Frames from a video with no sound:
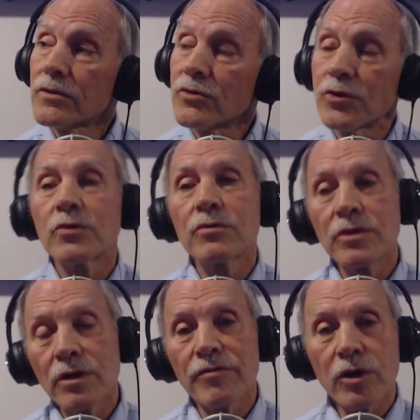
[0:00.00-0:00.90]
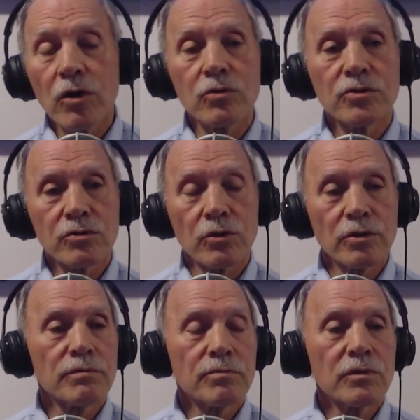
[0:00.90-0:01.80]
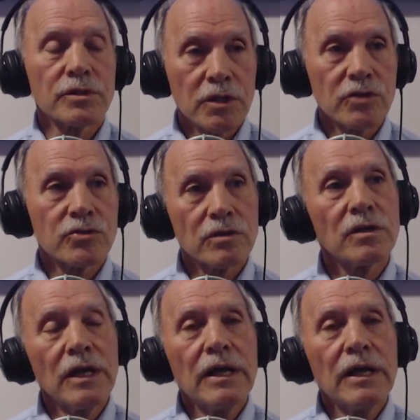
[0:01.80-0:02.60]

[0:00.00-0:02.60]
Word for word: So you, you have a coach or a, a teacher,